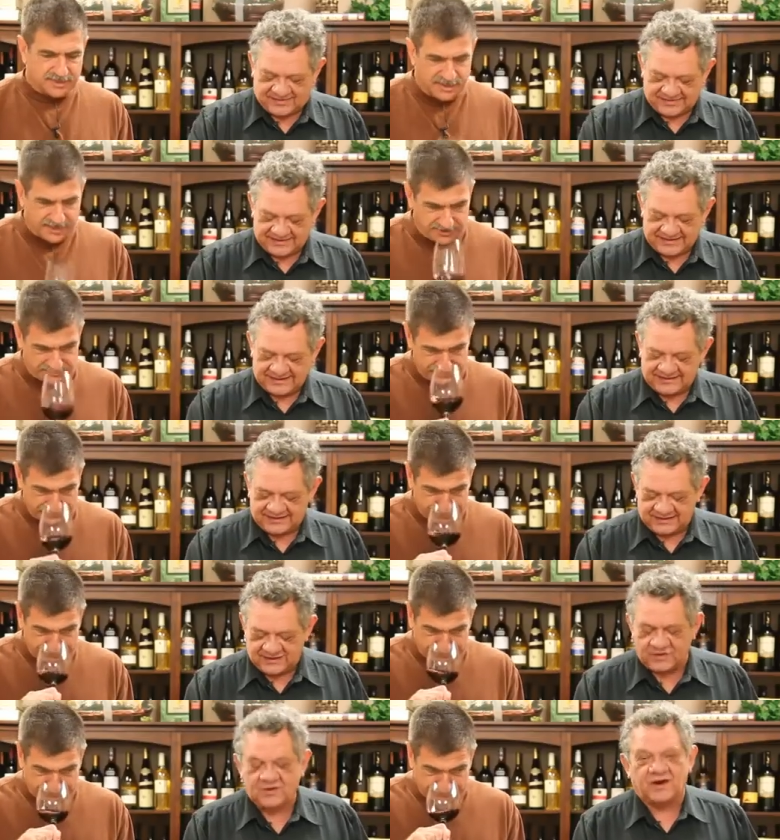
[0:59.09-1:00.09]
Speaker 1: Yeah.
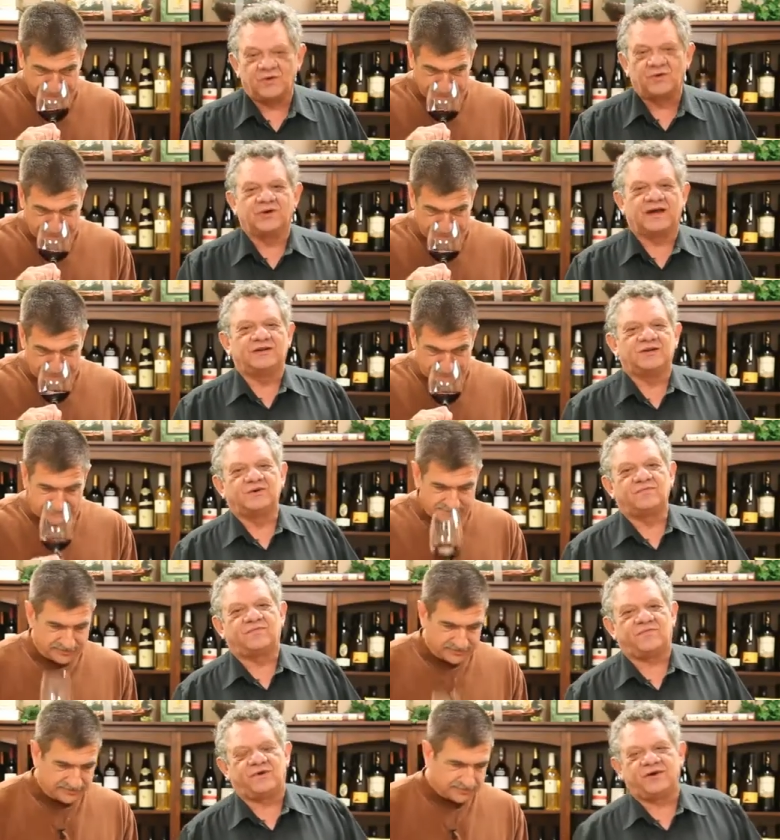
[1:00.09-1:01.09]
Who, who I knew
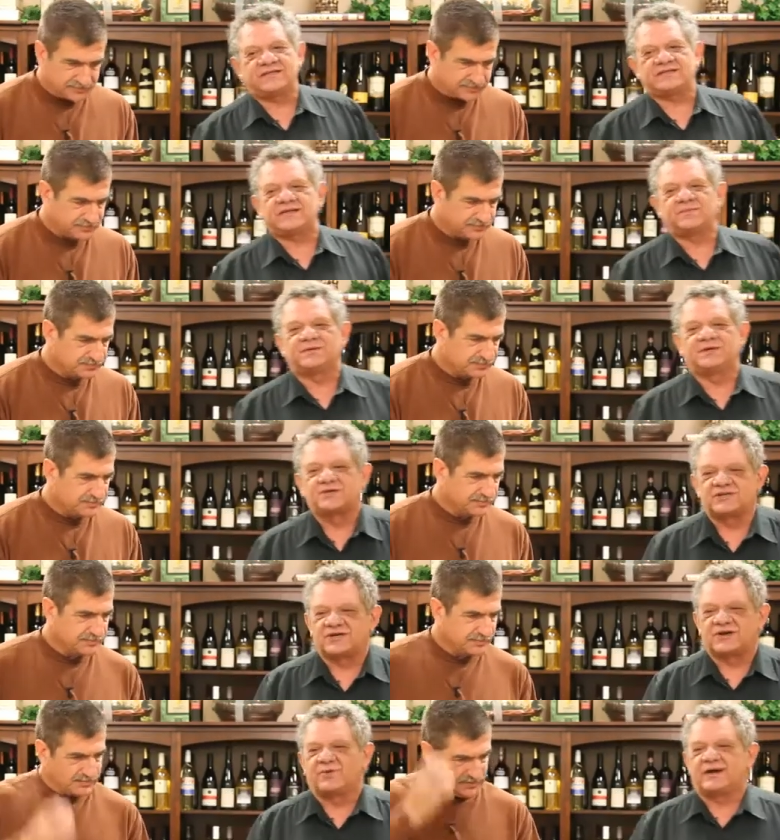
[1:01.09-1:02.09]
30 something years
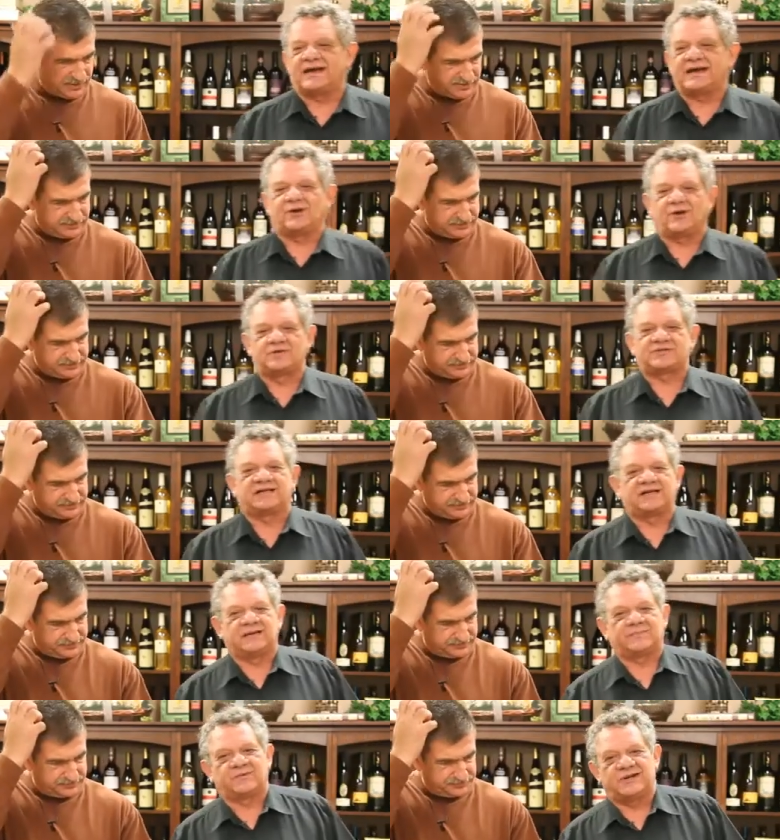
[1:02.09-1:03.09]
ago when he had a wholesale
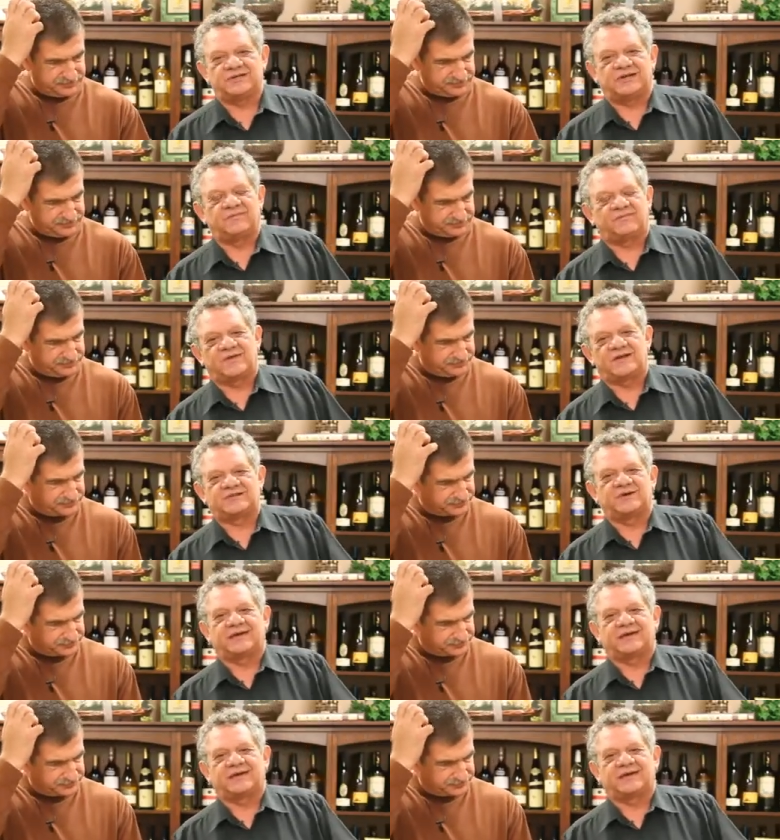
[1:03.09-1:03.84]
operation in Fresno,